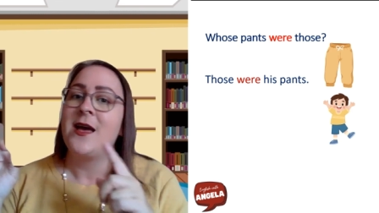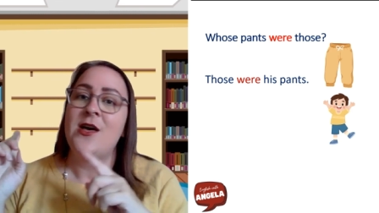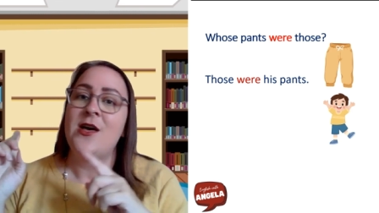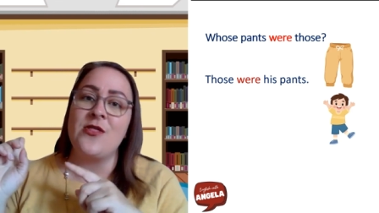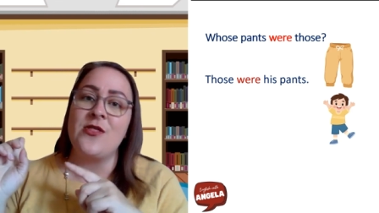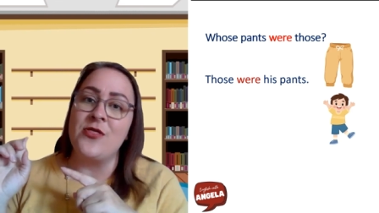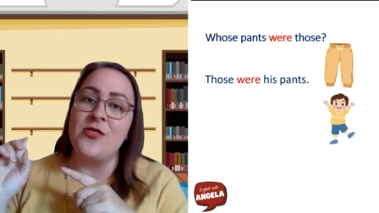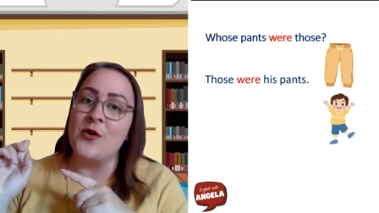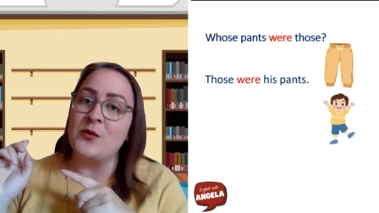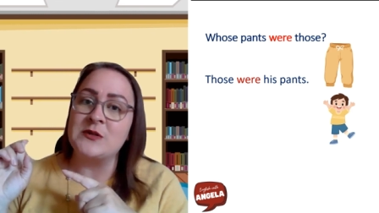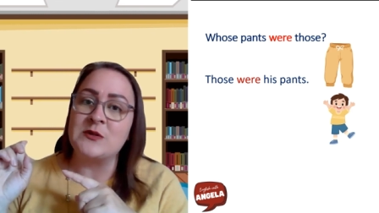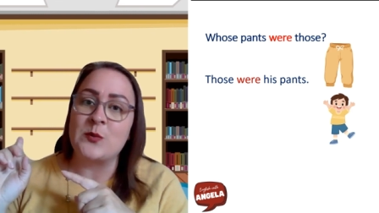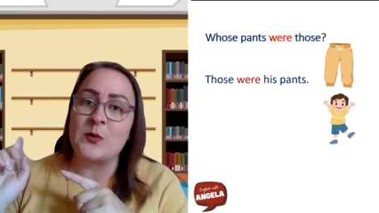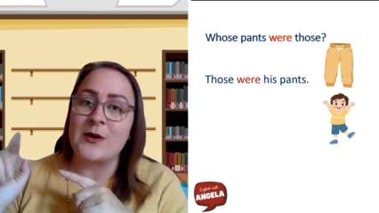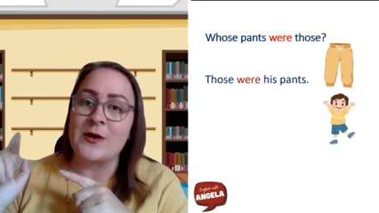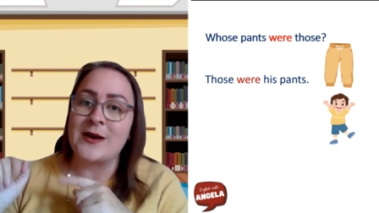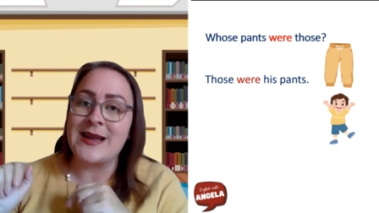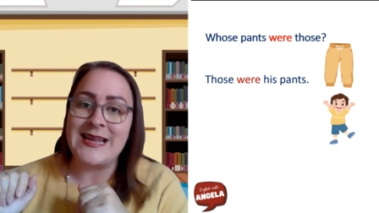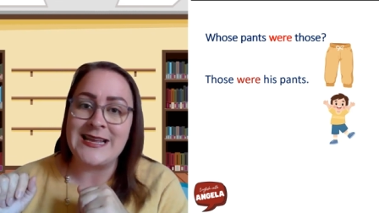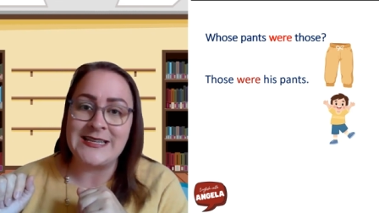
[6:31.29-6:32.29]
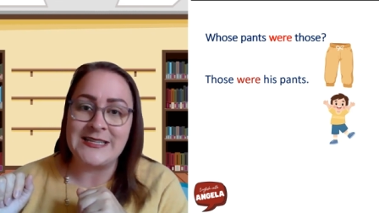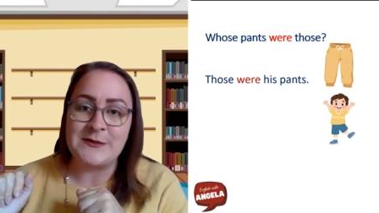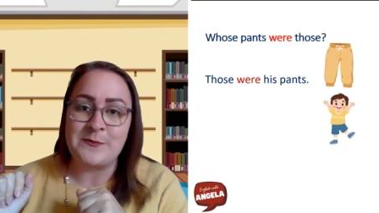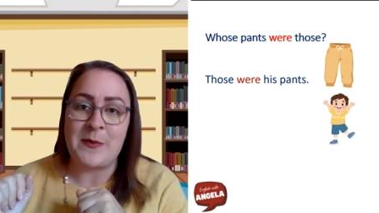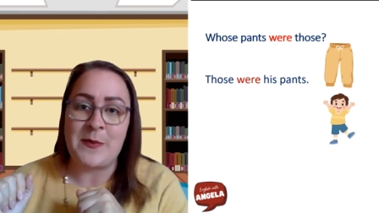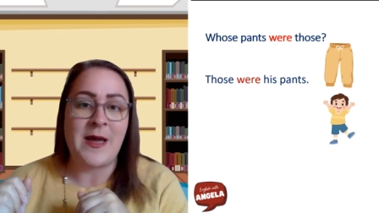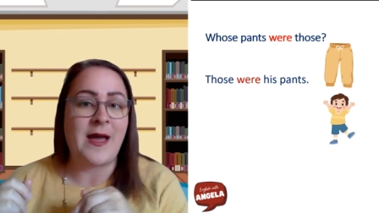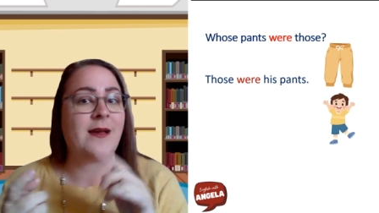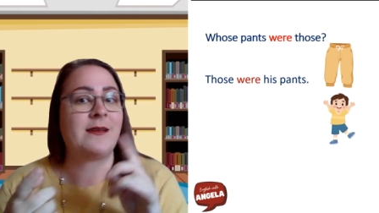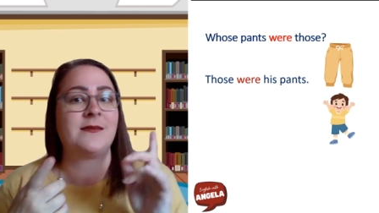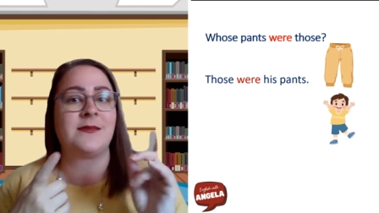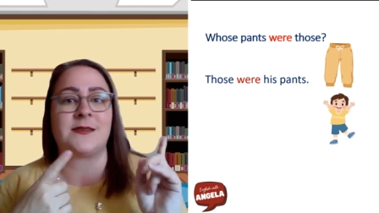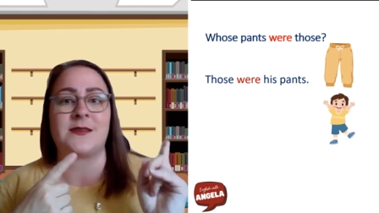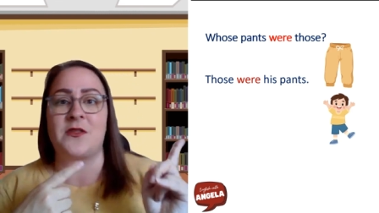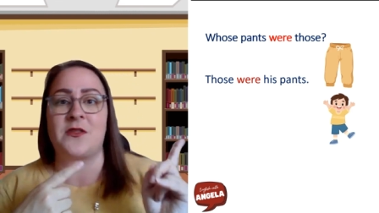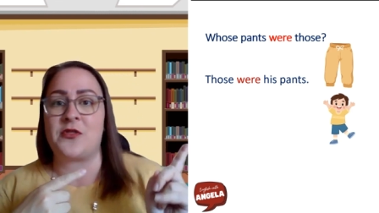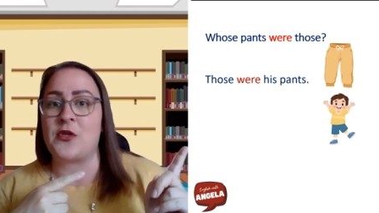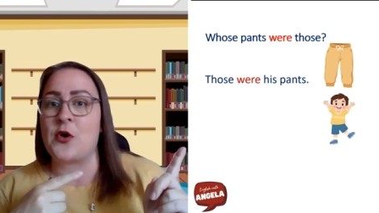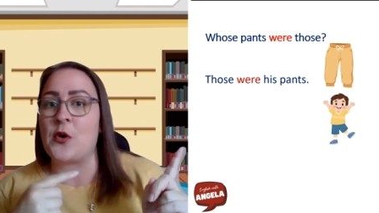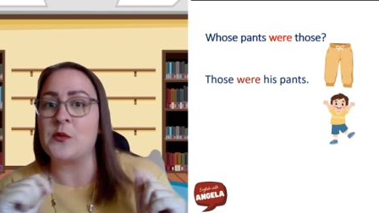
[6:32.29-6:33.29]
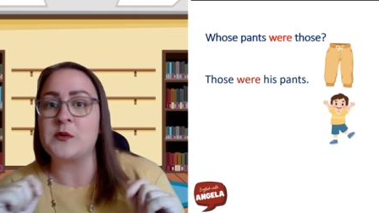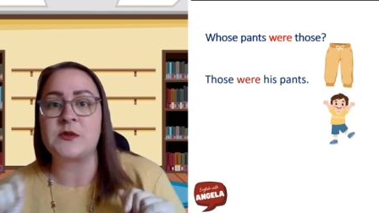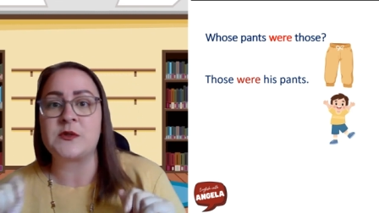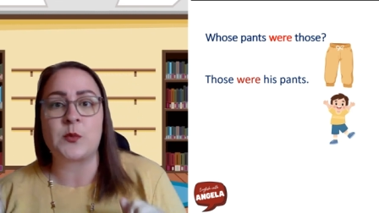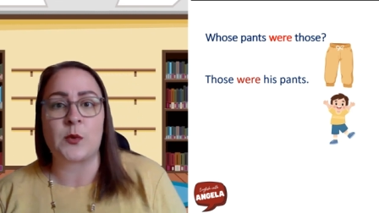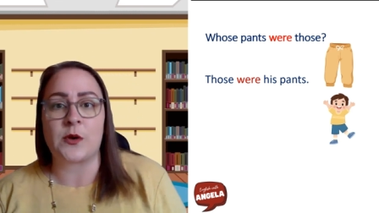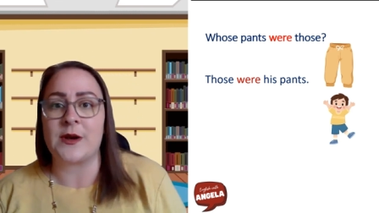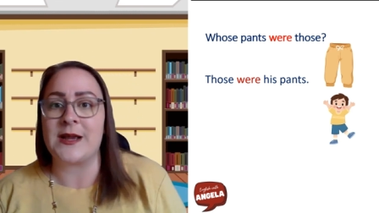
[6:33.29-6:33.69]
Those were his pants. Those were